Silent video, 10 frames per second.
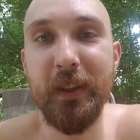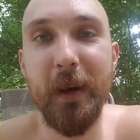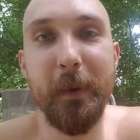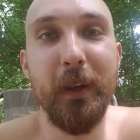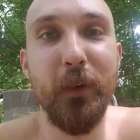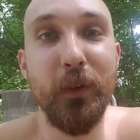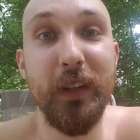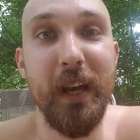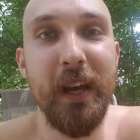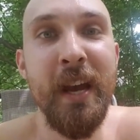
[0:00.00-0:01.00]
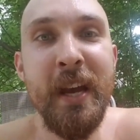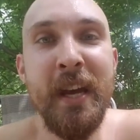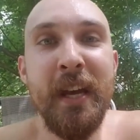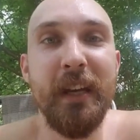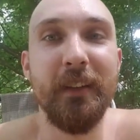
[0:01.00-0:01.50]
that I'm gonna do today
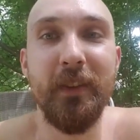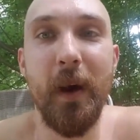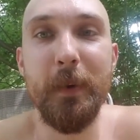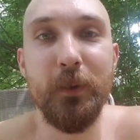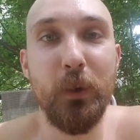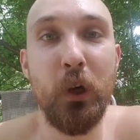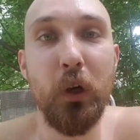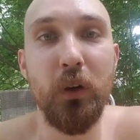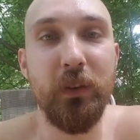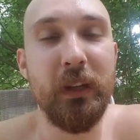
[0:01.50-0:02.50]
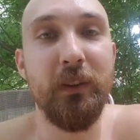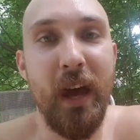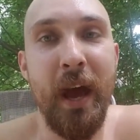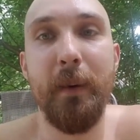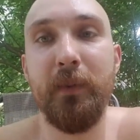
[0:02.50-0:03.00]
is I'm gonna do curls
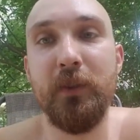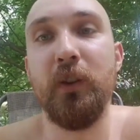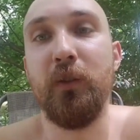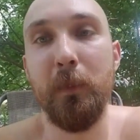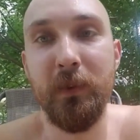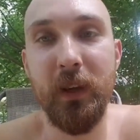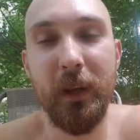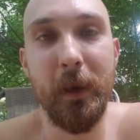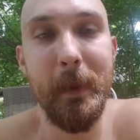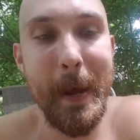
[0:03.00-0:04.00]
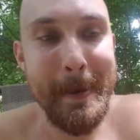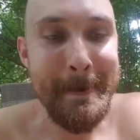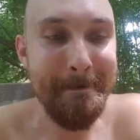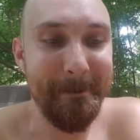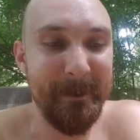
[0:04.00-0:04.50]
into abs, so just supersetting them.
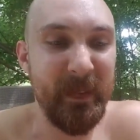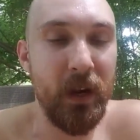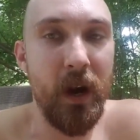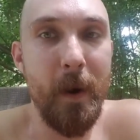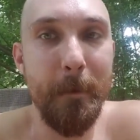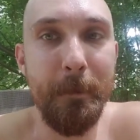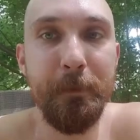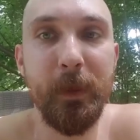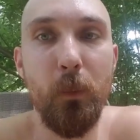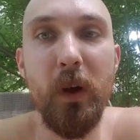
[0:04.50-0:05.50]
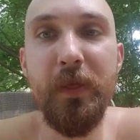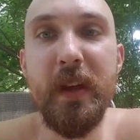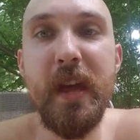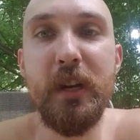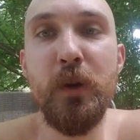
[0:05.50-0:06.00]
One
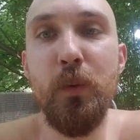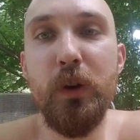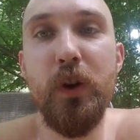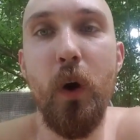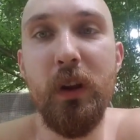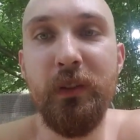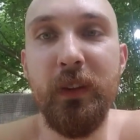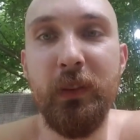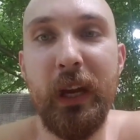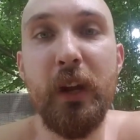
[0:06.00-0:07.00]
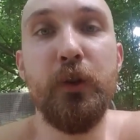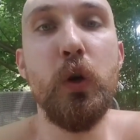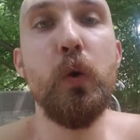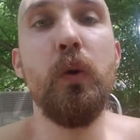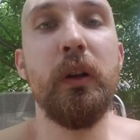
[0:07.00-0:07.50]
thing that you would notice is like I
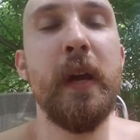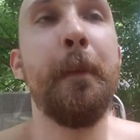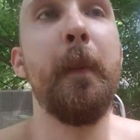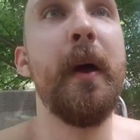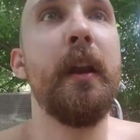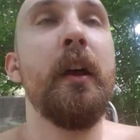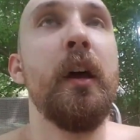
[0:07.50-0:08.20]
do implement